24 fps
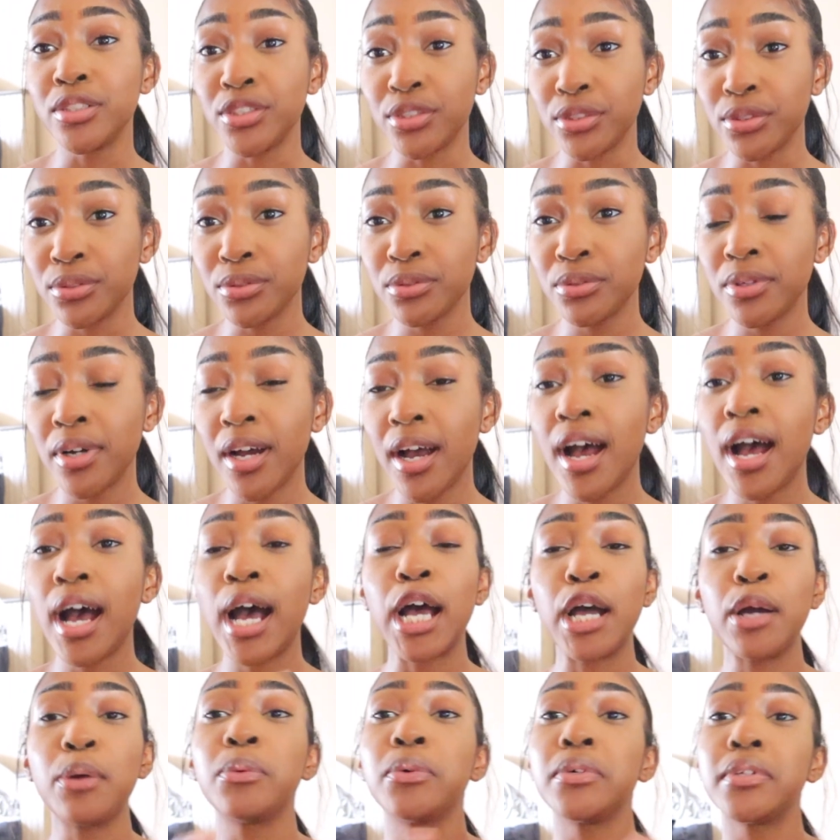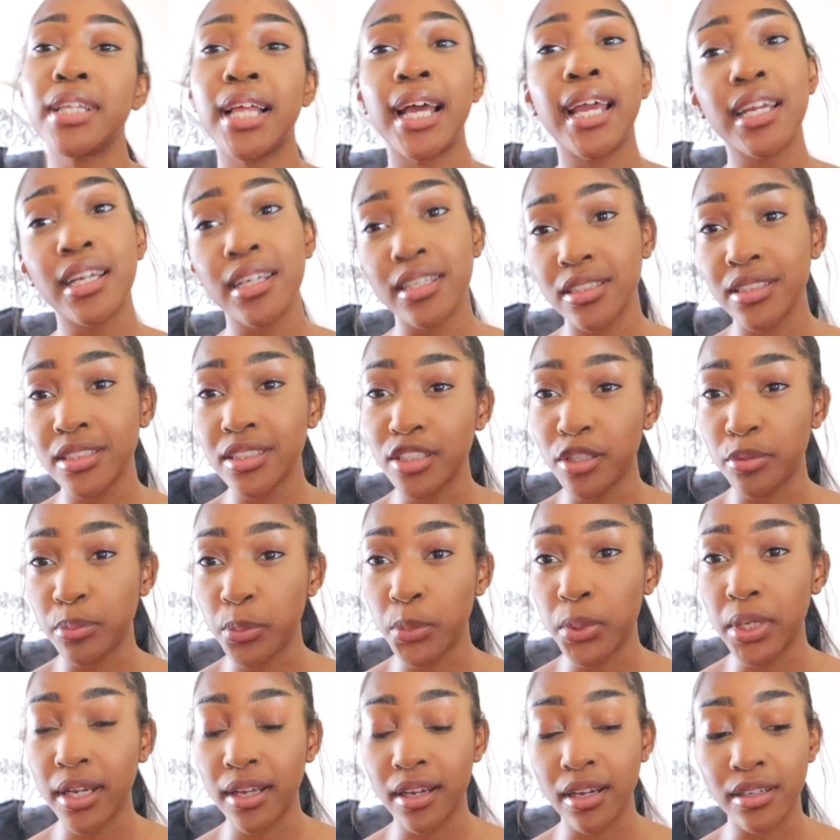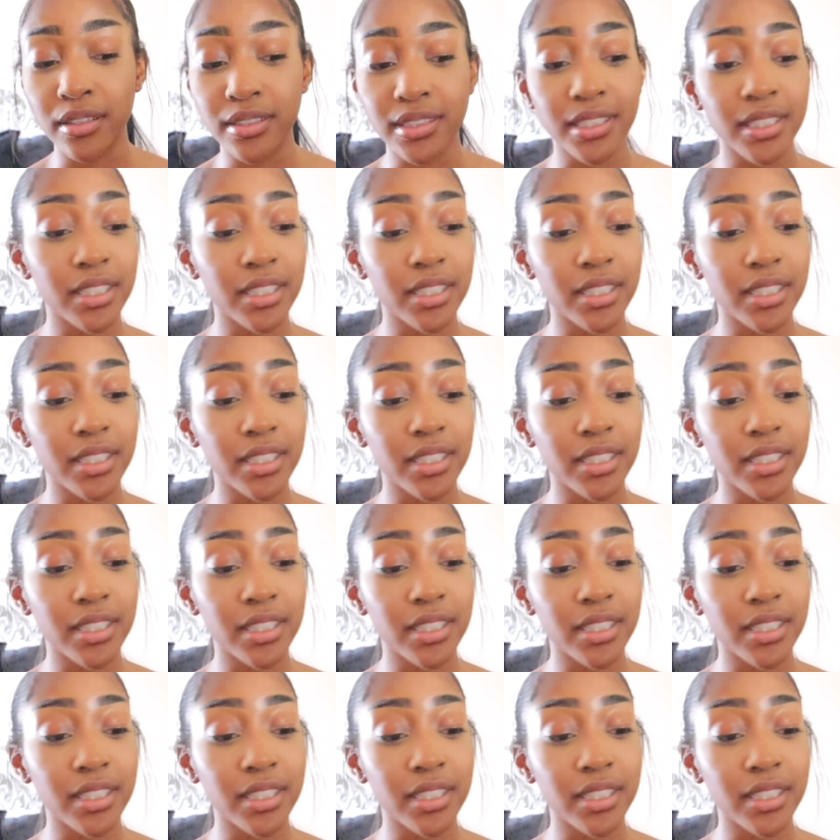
you, I will like in someone else.